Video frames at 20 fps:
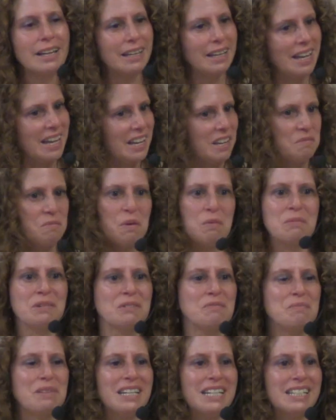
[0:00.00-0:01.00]
I had a moment
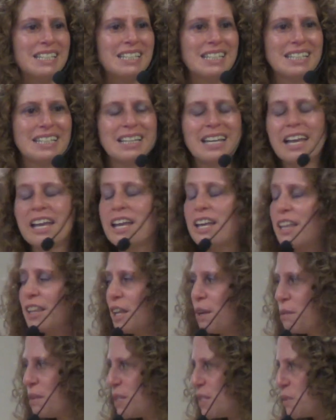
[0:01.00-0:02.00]
of peace.
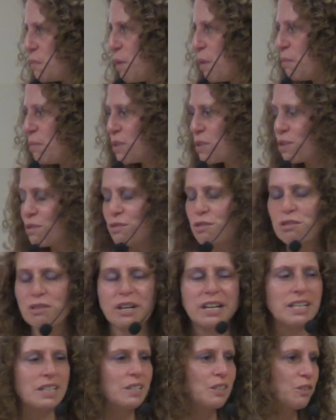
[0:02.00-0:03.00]
There were these moments of
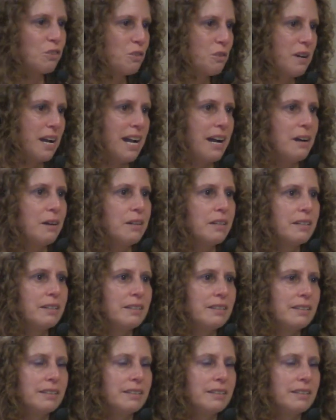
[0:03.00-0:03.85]
grace throughout.